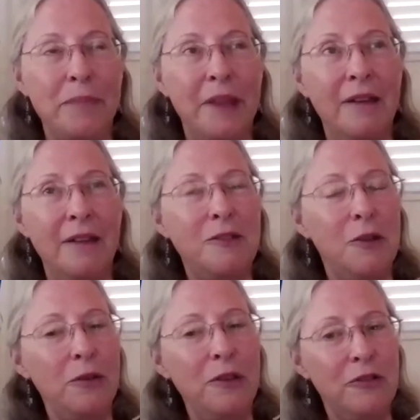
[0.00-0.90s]
I
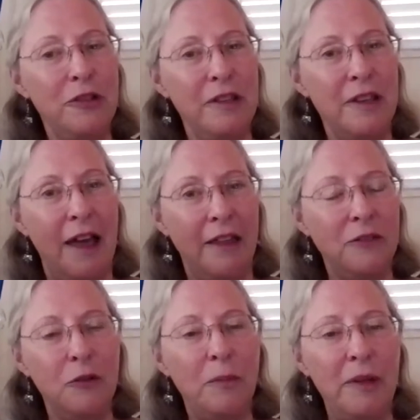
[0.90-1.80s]
don't usually
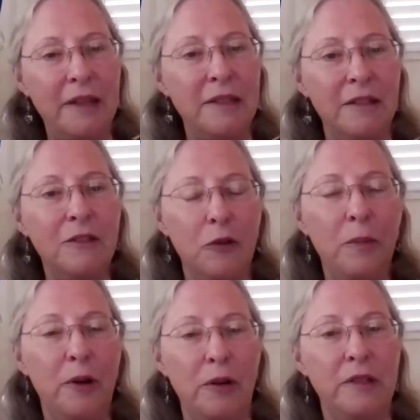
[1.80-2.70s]
ask for blessings for a
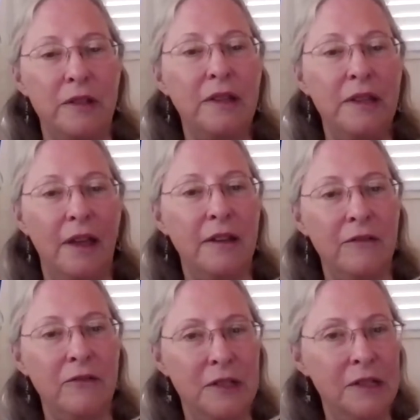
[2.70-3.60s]
person at the end
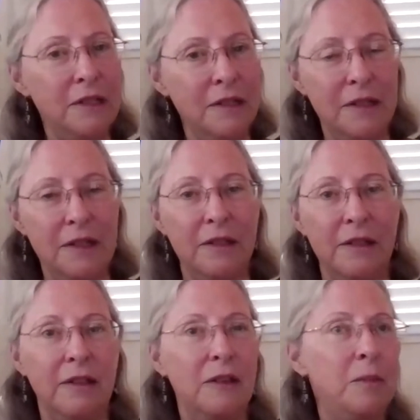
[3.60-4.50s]
of distance
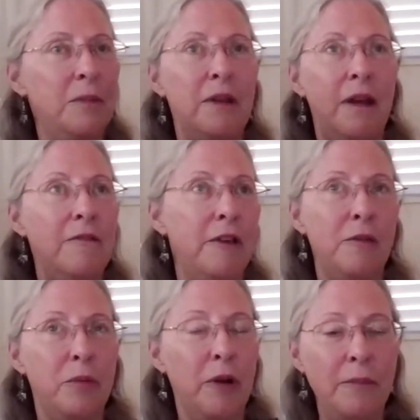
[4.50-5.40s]
healings, but I
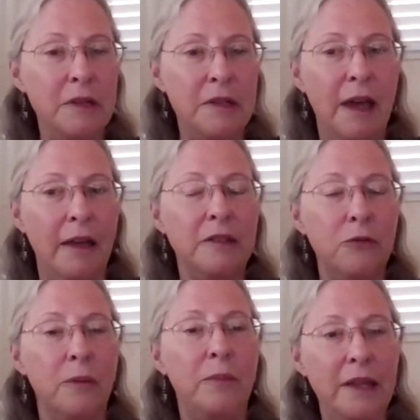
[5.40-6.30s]
felt prompted to ask
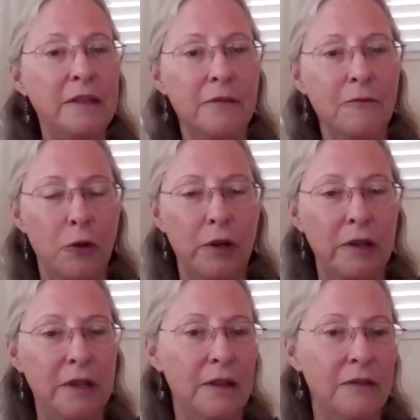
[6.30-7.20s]
for a blessing for her
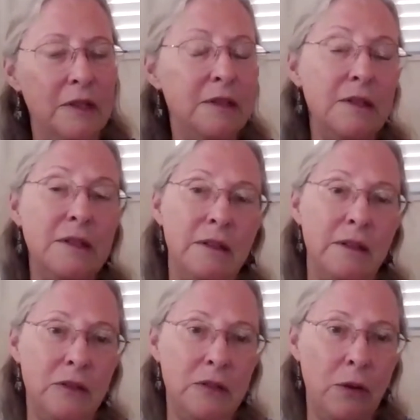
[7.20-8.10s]
at the end of the distance
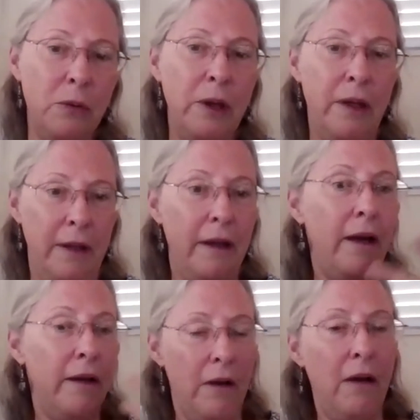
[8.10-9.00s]
healing. So
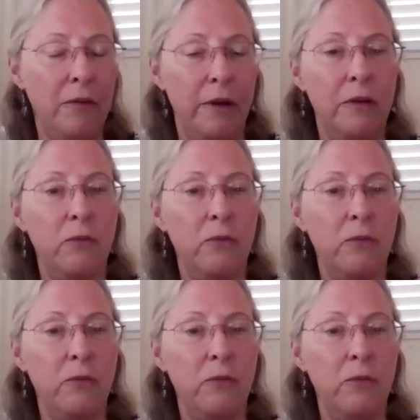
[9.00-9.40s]
I got one.